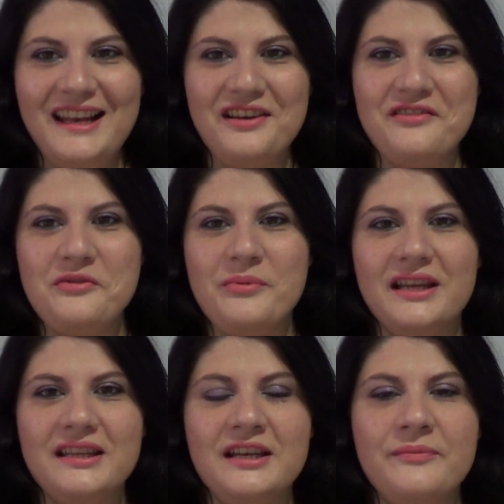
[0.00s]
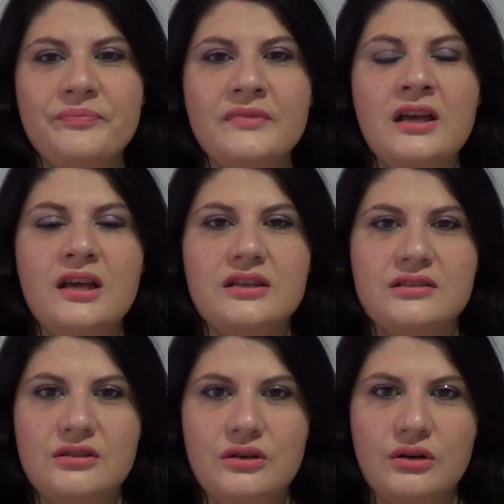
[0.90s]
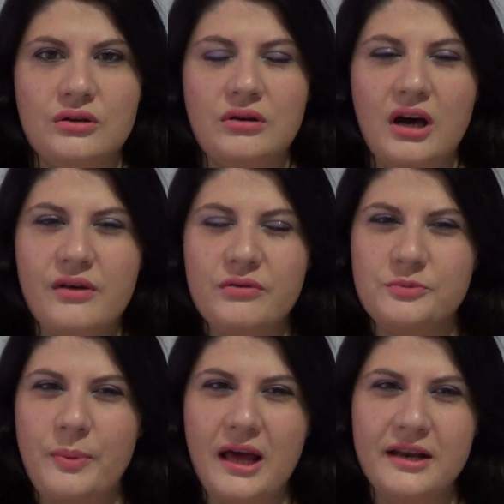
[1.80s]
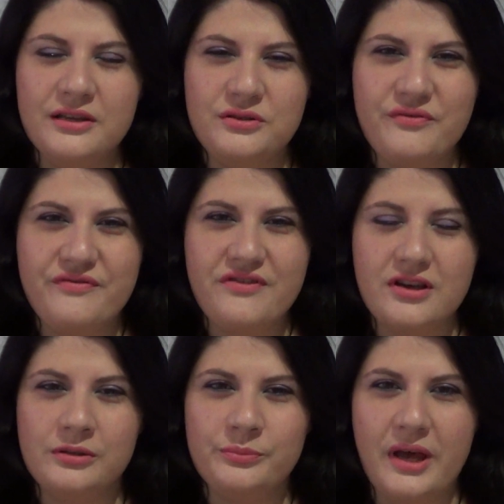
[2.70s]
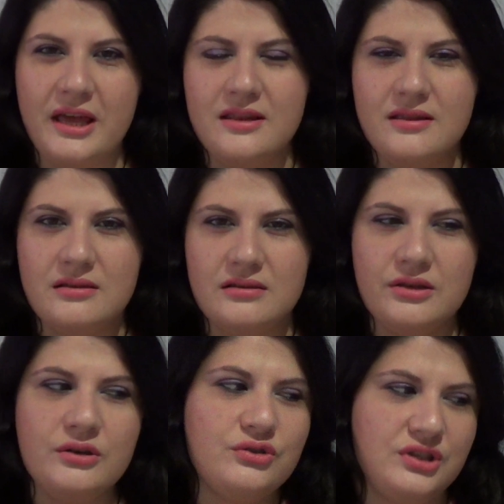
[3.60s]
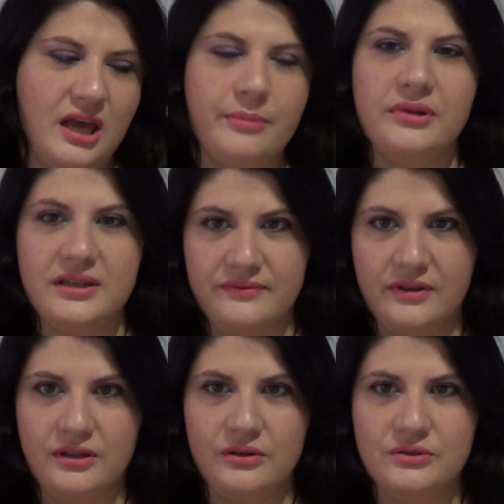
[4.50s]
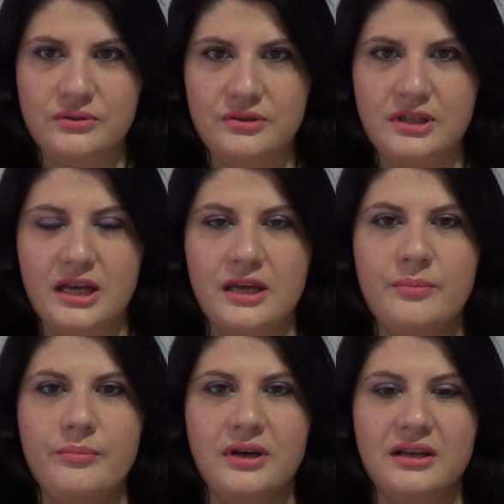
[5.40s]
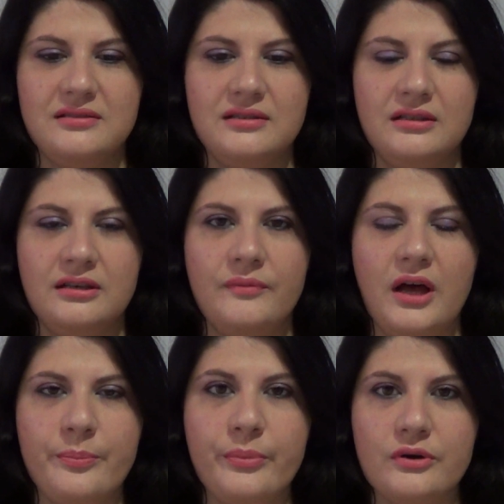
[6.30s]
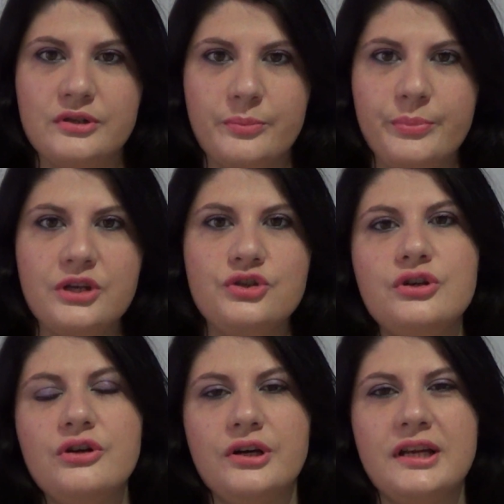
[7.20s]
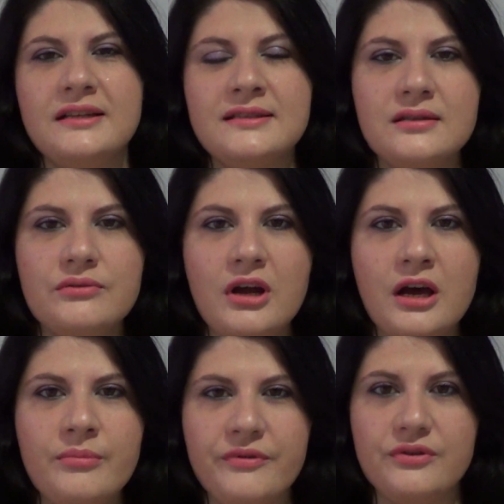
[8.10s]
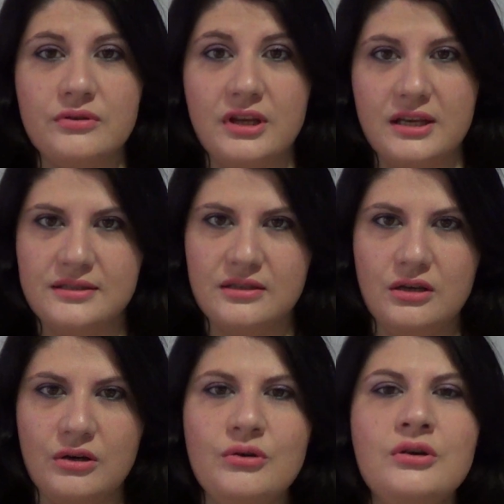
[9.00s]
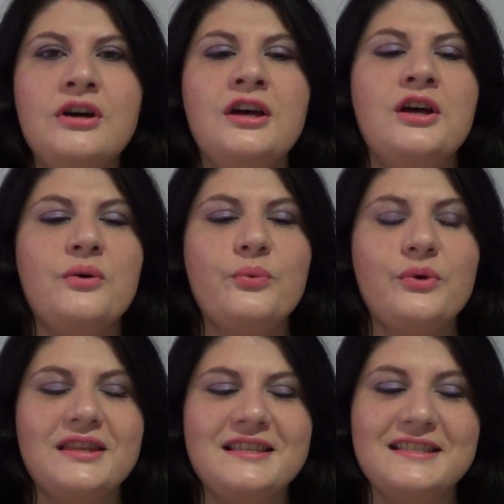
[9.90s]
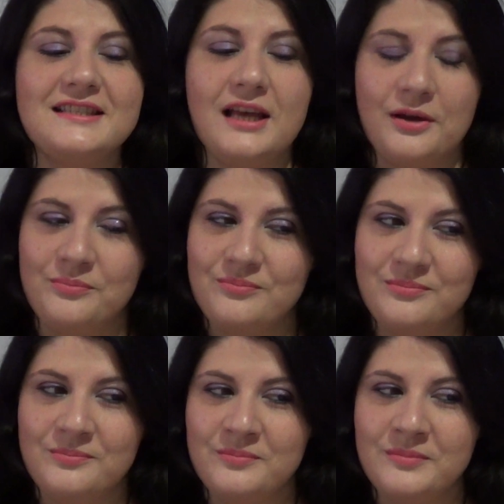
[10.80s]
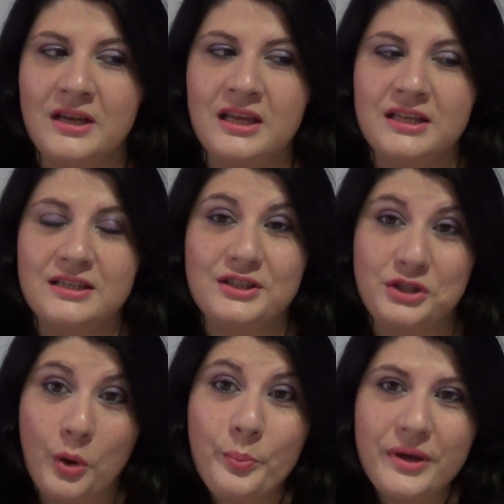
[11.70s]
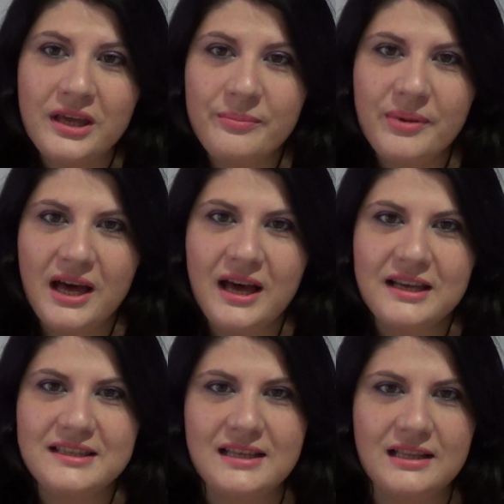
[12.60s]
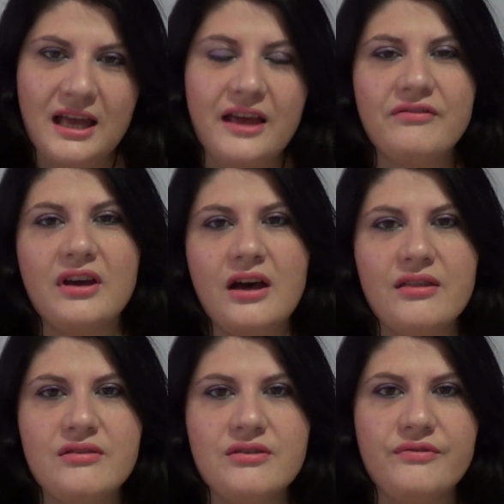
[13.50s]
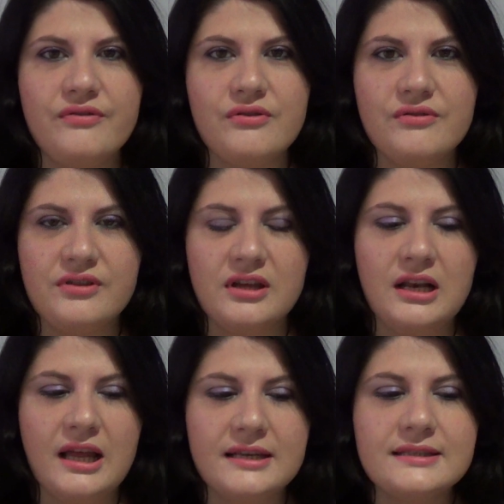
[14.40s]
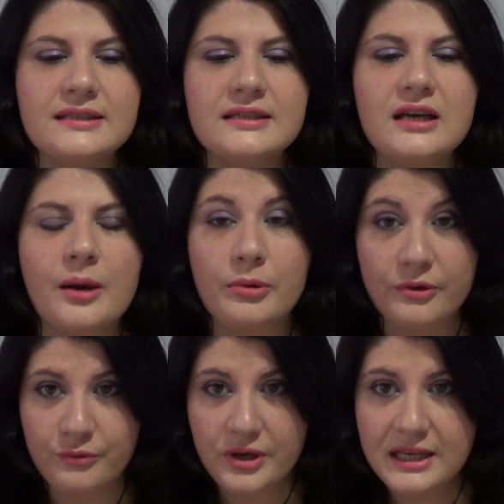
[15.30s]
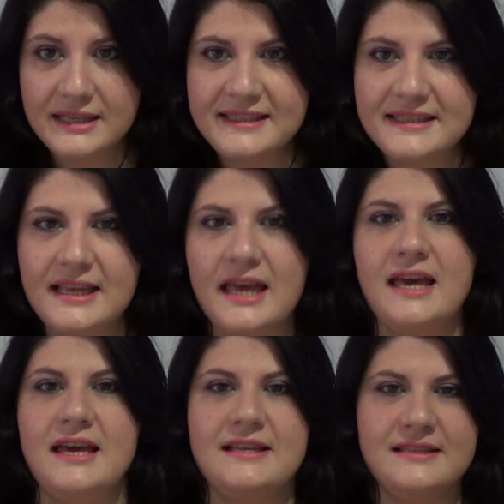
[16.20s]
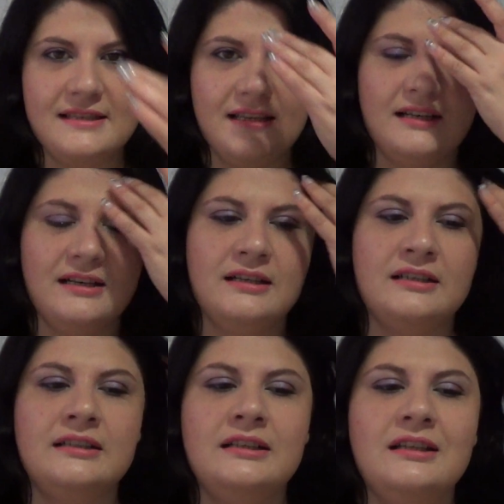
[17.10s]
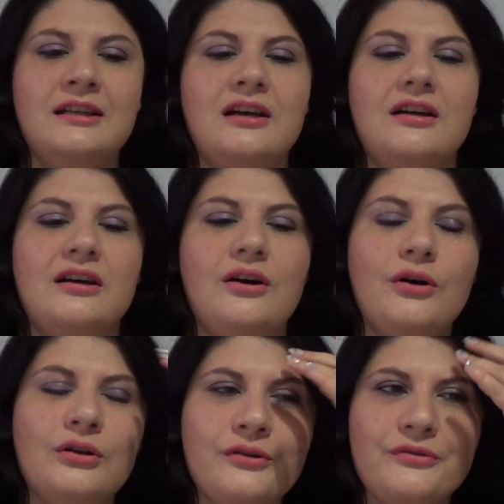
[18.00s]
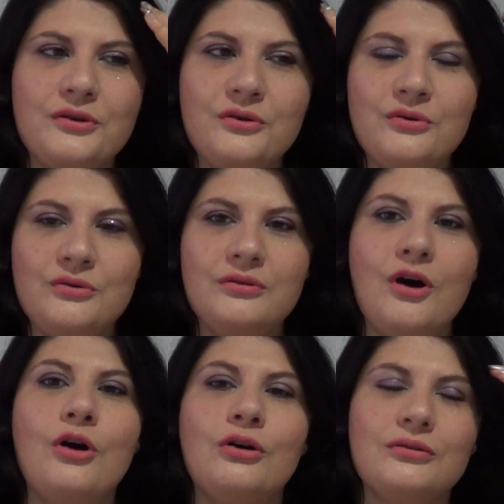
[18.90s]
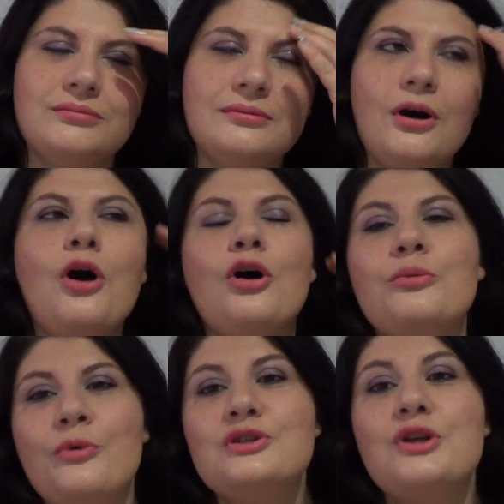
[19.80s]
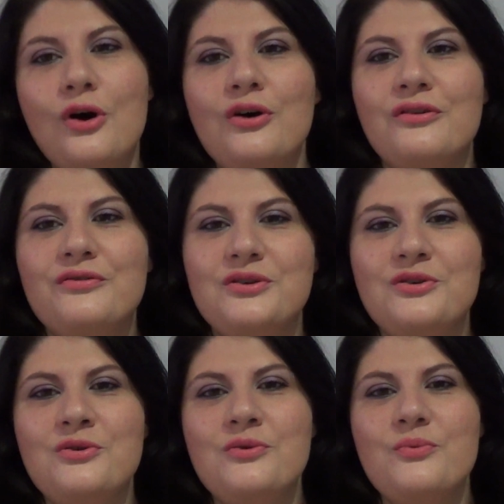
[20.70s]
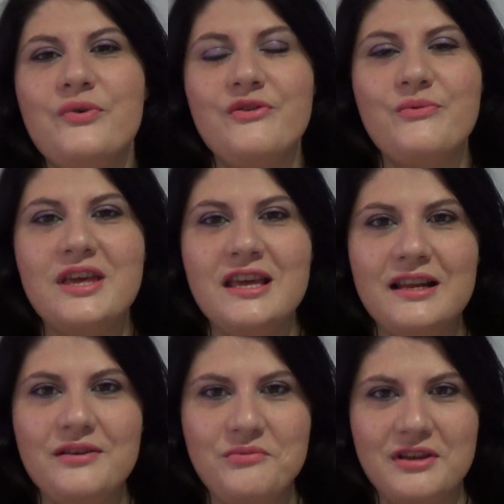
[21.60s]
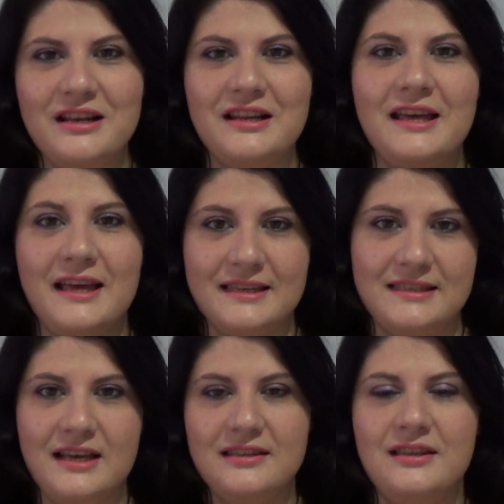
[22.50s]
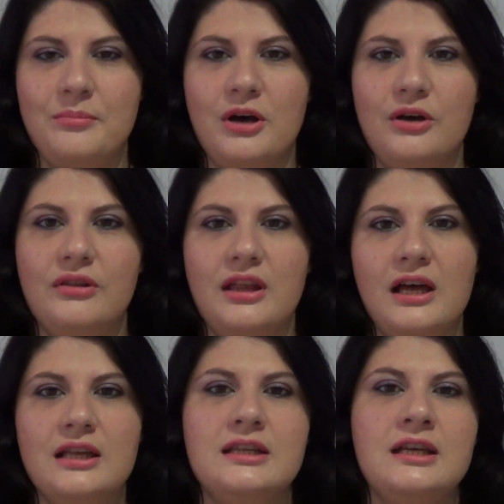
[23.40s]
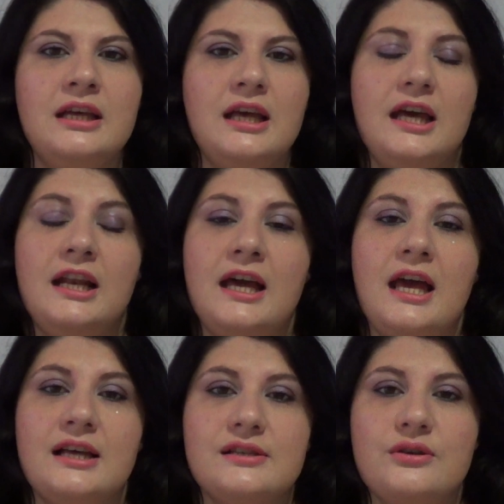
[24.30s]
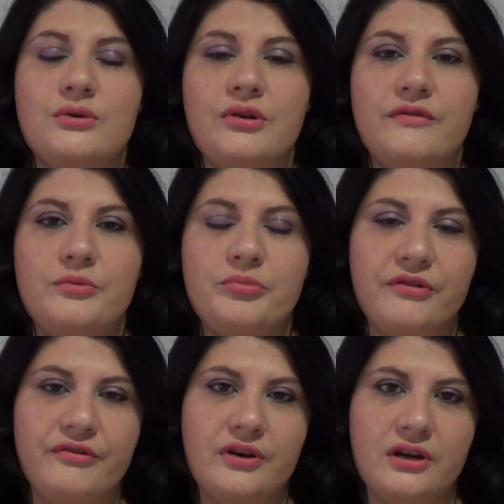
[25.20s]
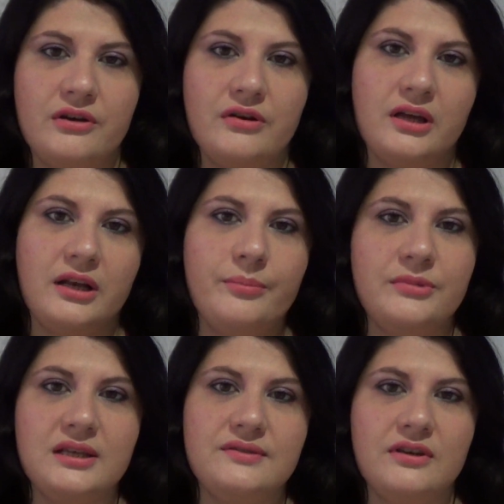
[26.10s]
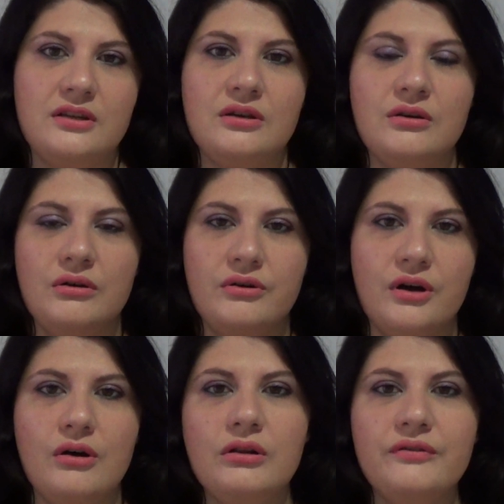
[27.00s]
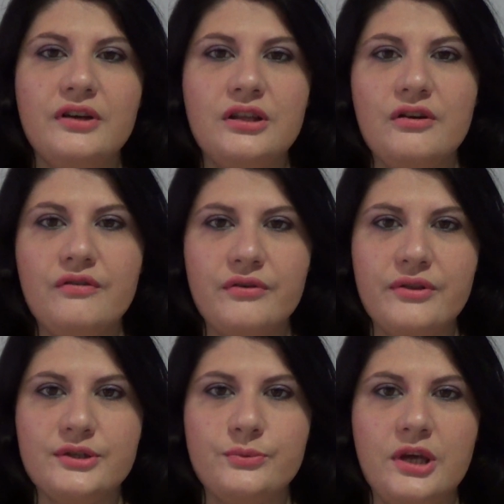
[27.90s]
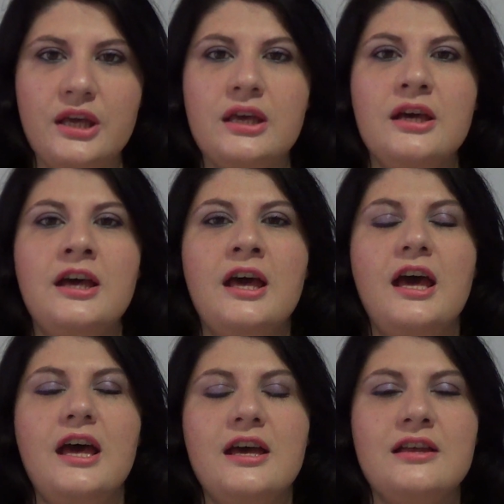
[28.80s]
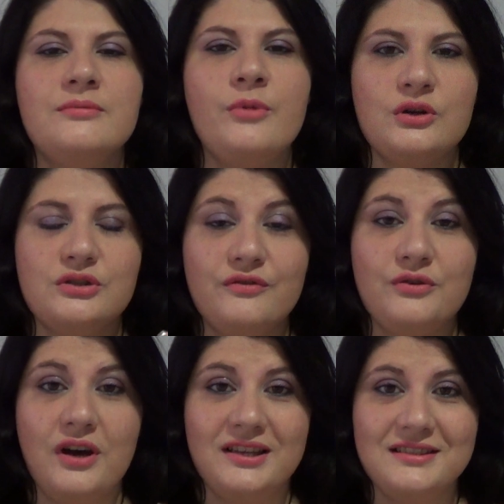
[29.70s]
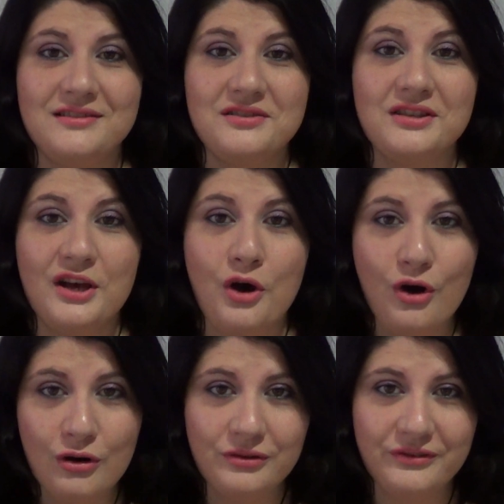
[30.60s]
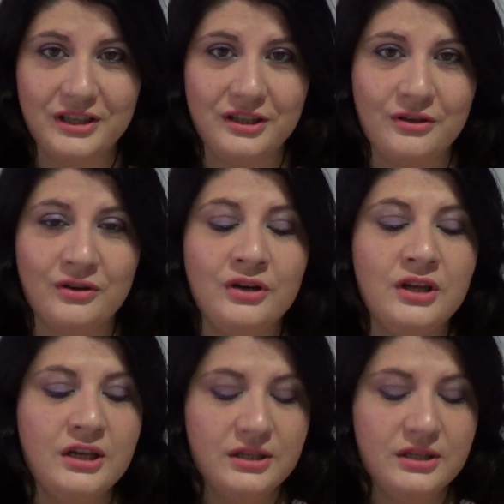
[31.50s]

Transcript: Hello everybody! So I was planning to film a huge empties videos today, but I posted a picture on Instagram a few days ago with some shopping bags that I have gathered for the last couple of weeks, and almost all of you were really excited about that, and I asked you if you prefer an empties video or a haul video for this week, and most of you answered a haul video.